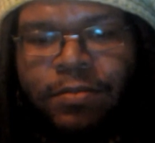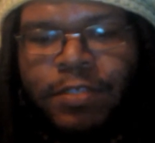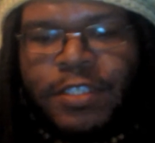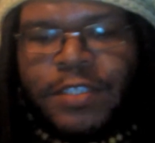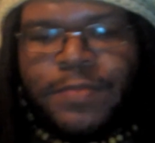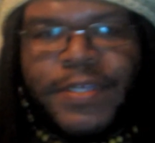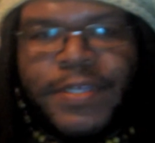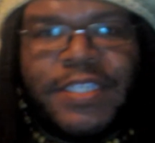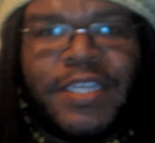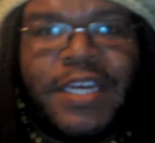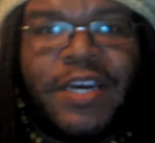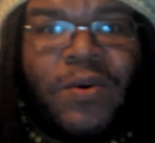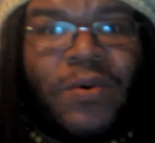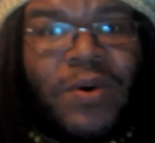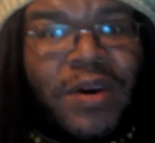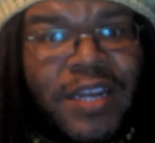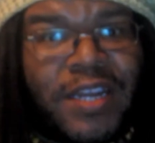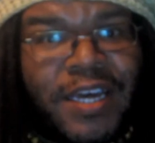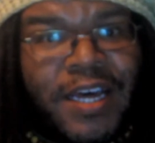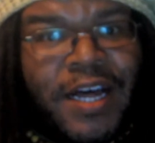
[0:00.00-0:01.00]
just basically going
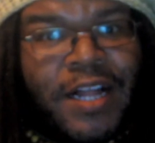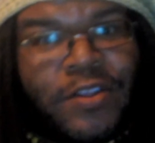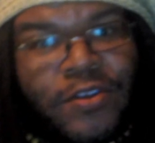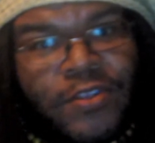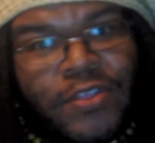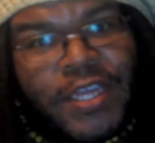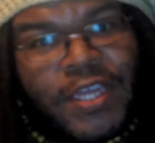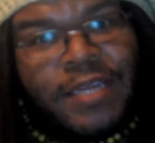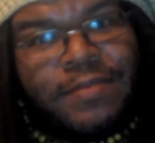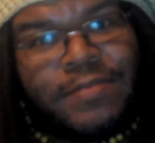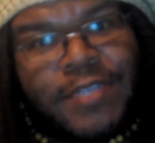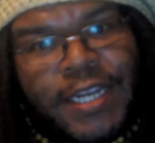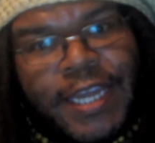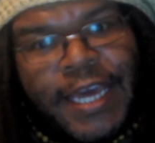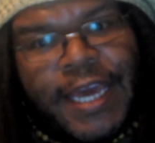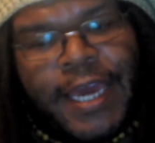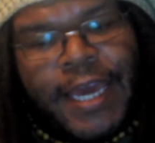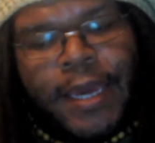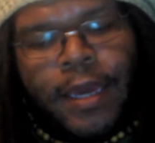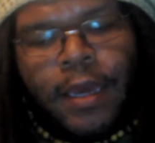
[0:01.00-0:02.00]
on a color theme
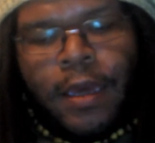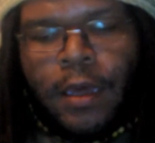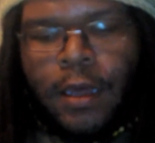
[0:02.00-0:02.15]
today